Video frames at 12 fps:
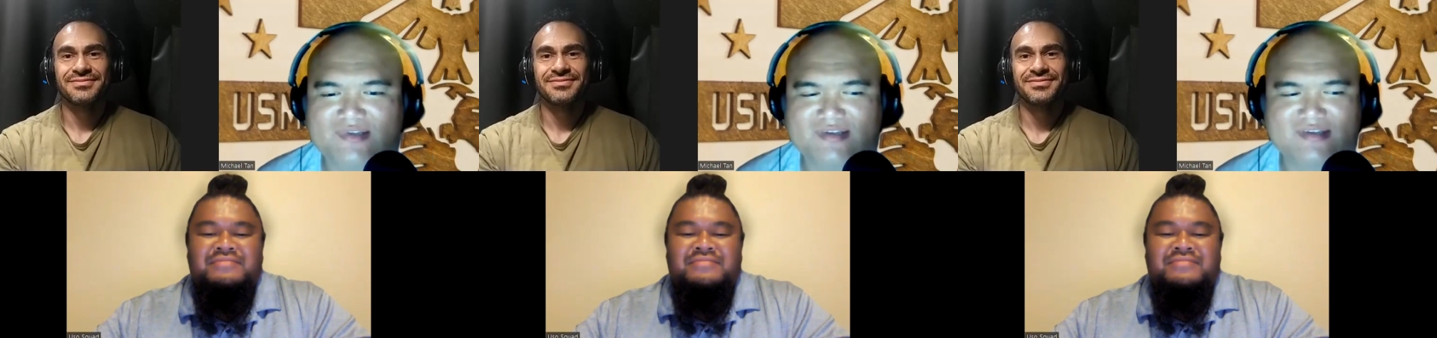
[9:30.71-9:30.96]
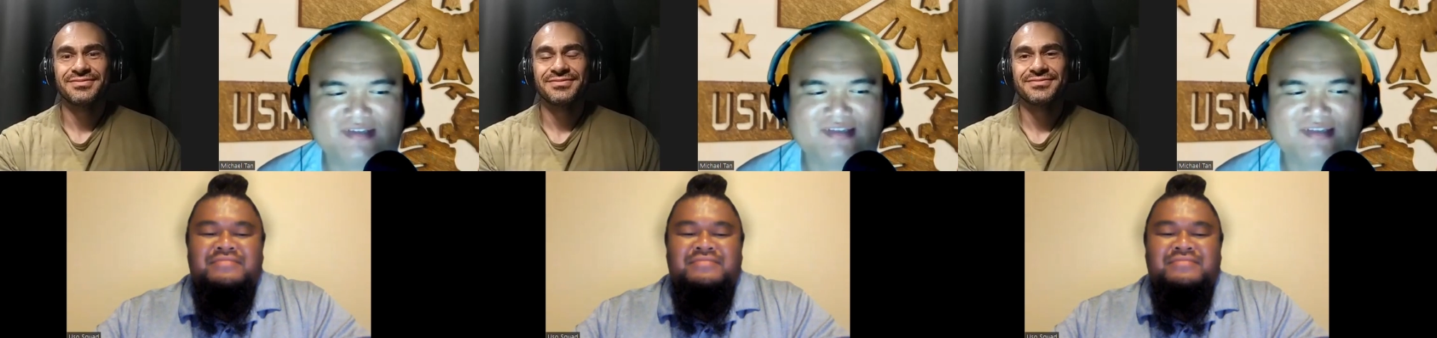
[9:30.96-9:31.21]

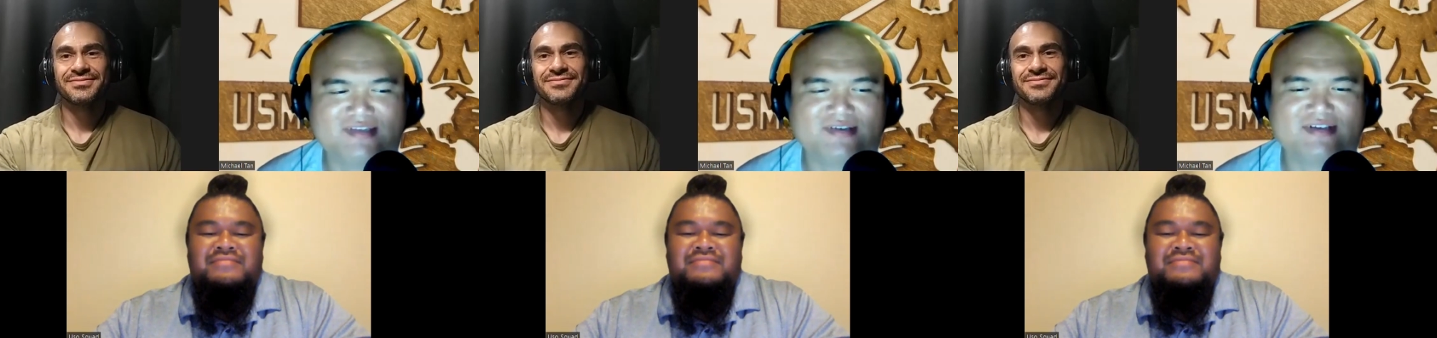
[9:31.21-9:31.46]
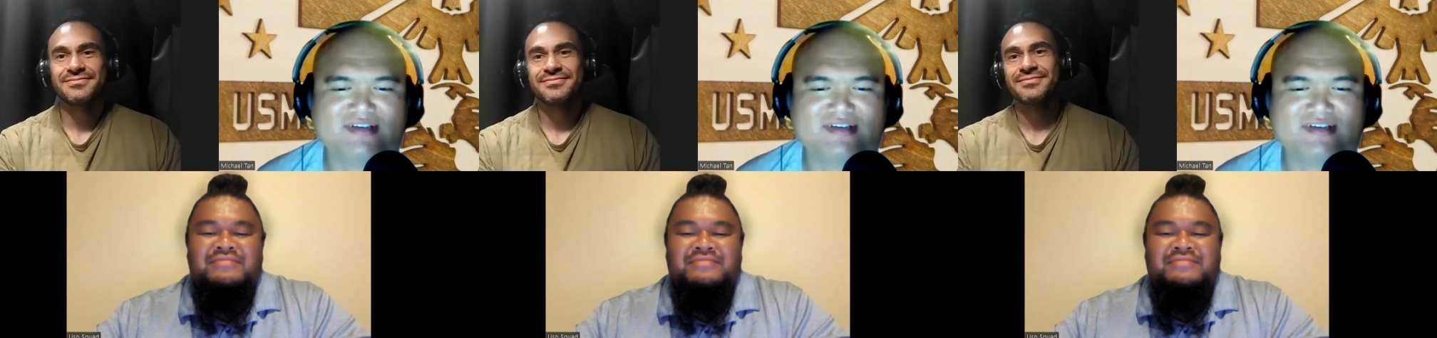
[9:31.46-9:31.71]
Speaker 1: the
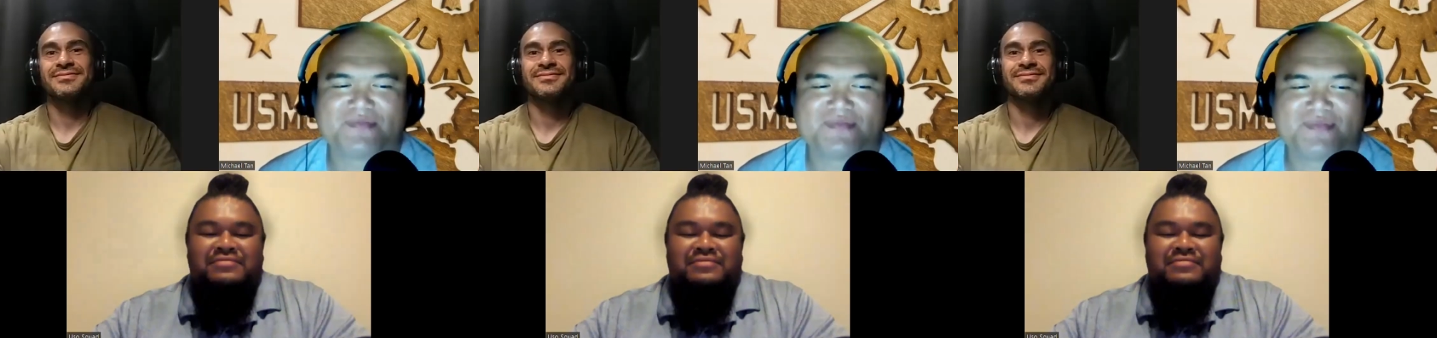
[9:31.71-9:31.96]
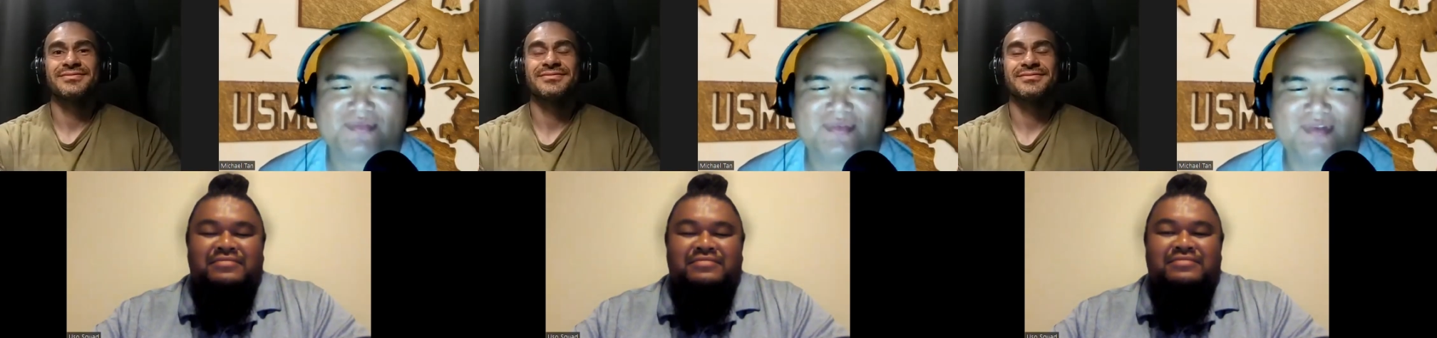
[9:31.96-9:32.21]
the
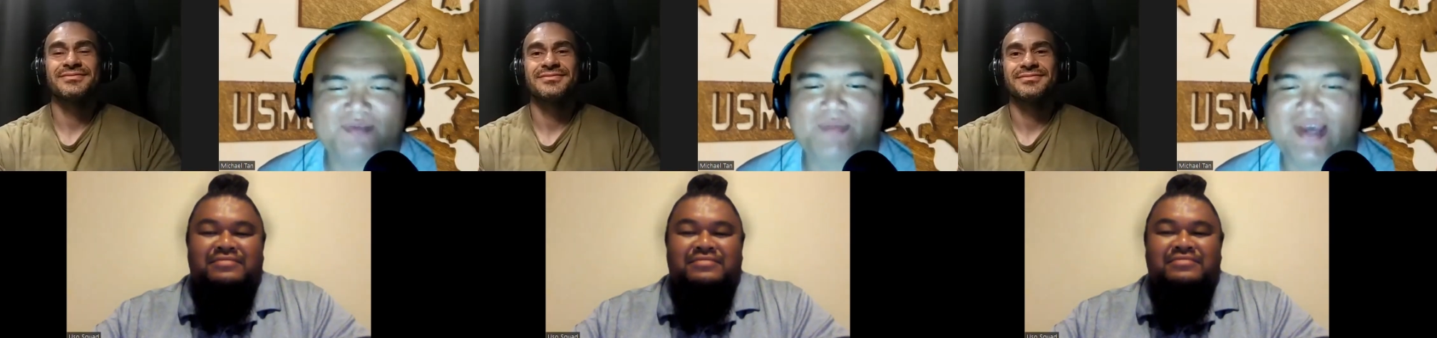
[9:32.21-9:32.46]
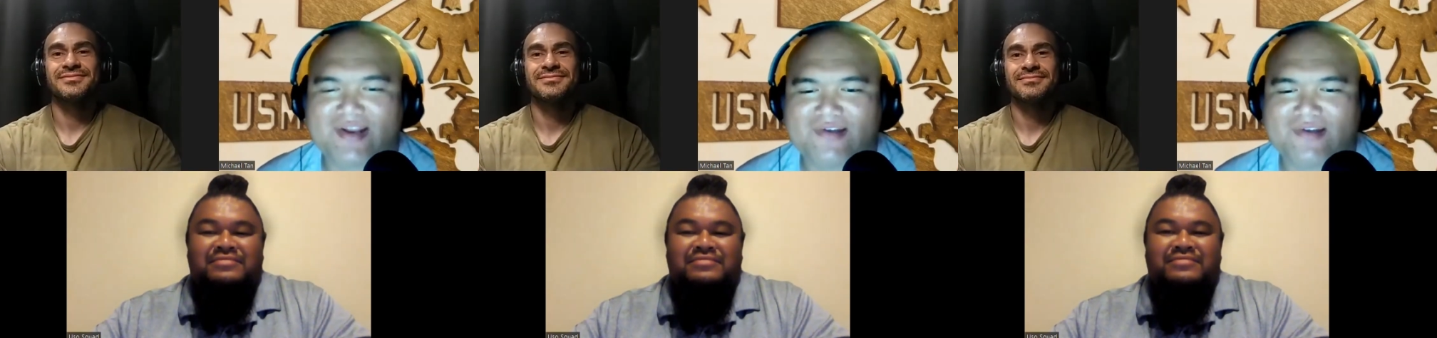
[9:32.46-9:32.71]
the
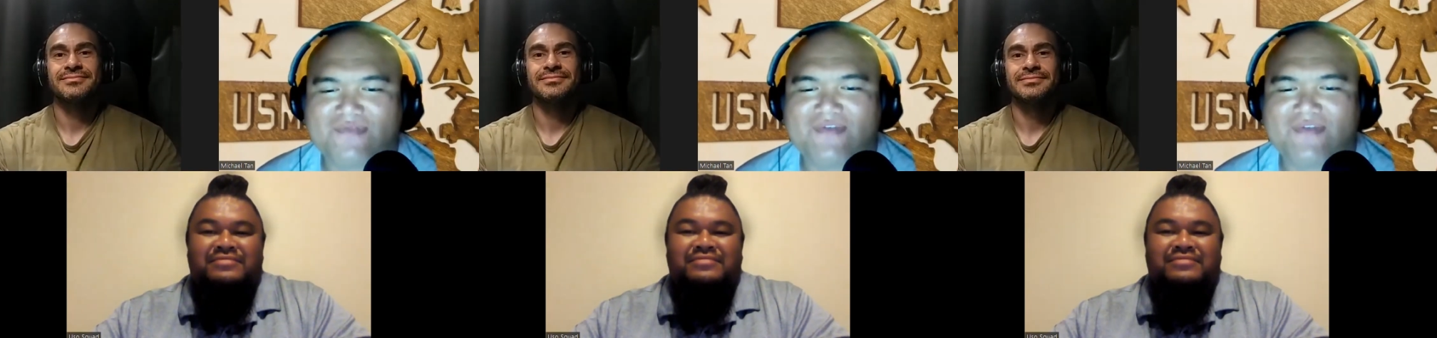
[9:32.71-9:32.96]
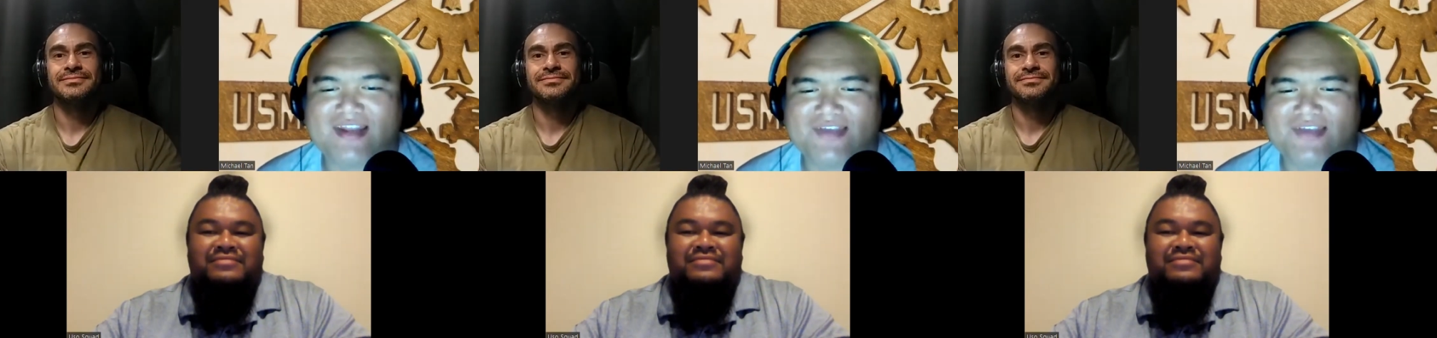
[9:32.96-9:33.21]
better
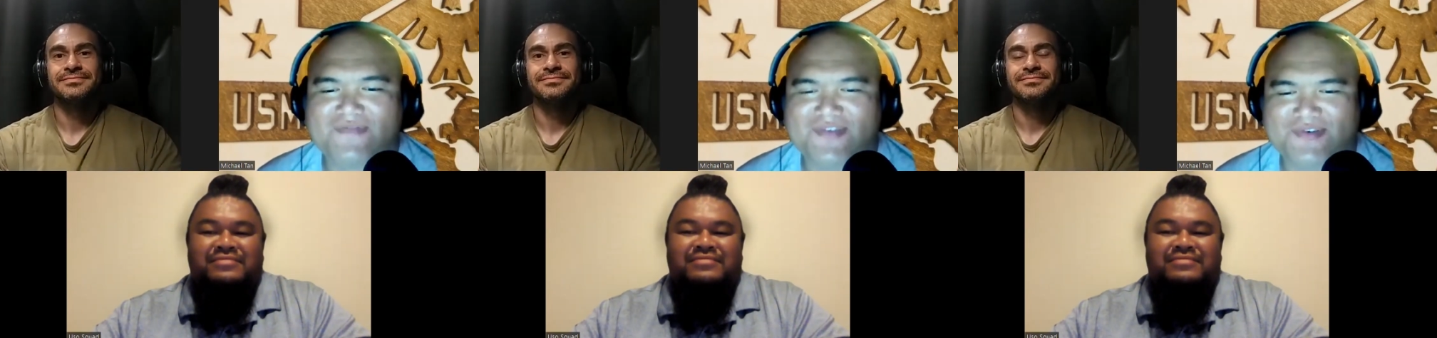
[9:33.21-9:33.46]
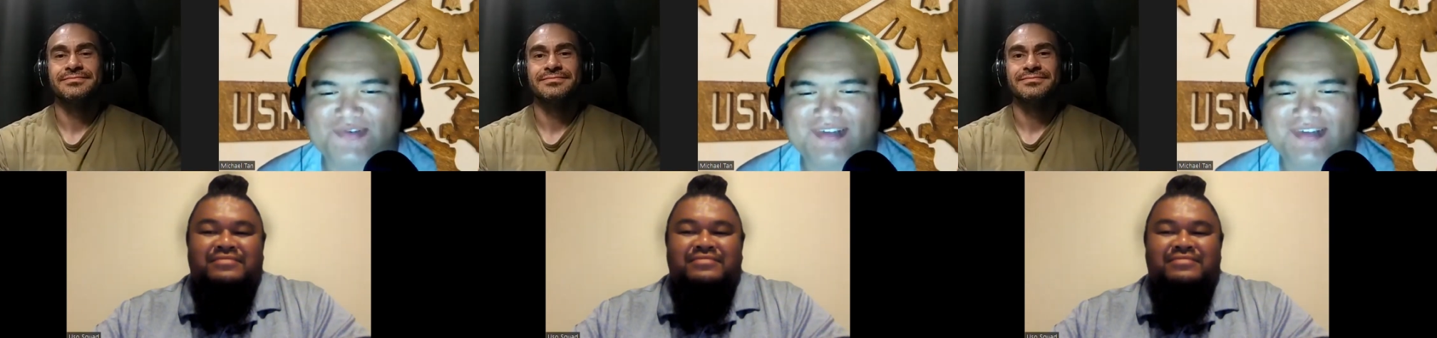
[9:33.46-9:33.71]
fattening
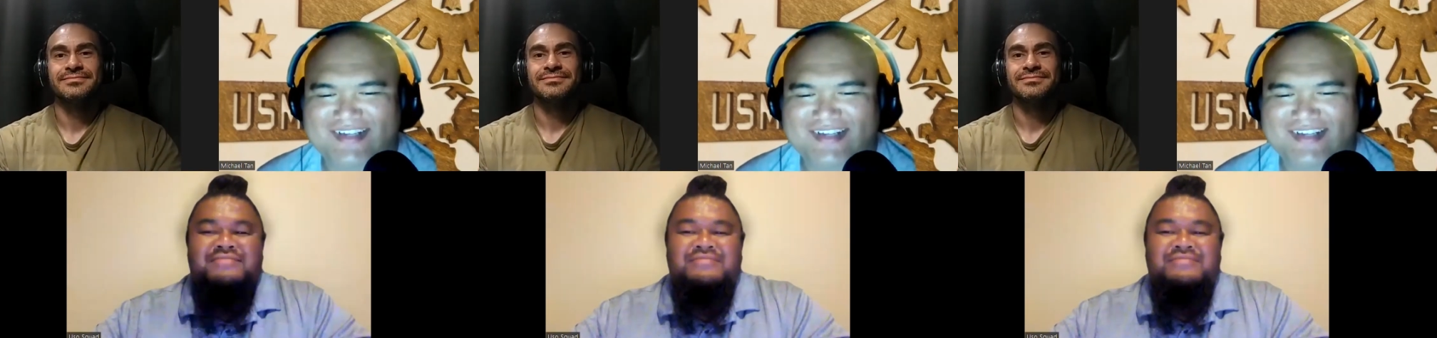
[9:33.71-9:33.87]
food,